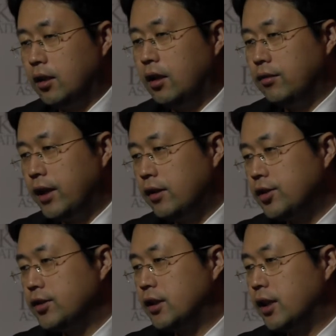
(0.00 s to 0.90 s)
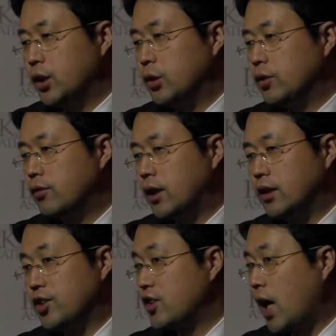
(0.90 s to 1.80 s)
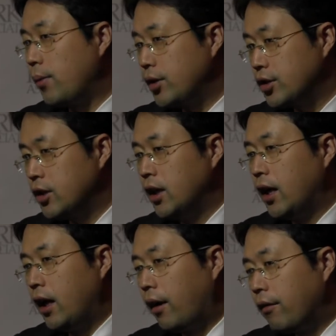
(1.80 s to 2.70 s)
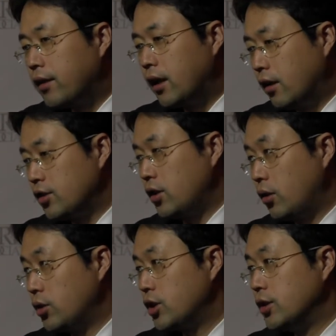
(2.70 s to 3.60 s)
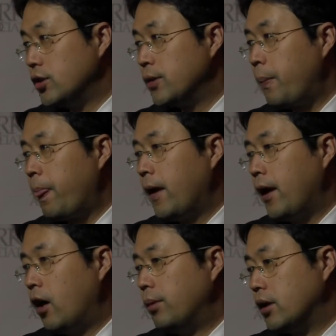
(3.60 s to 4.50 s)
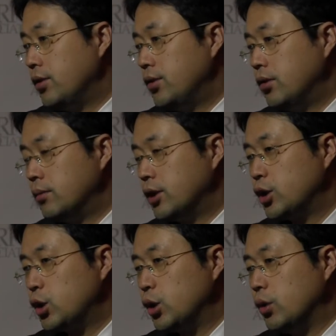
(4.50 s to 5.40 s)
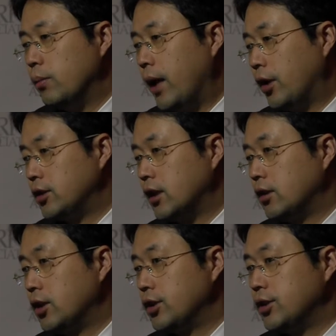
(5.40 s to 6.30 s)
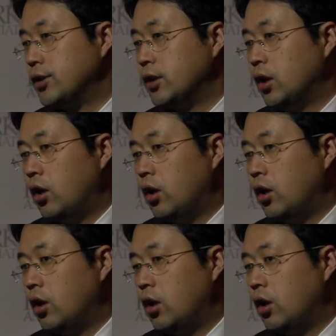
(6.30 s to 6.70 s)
innovators, there are tools from established healthcare institutions helping consumers to manage their conditions.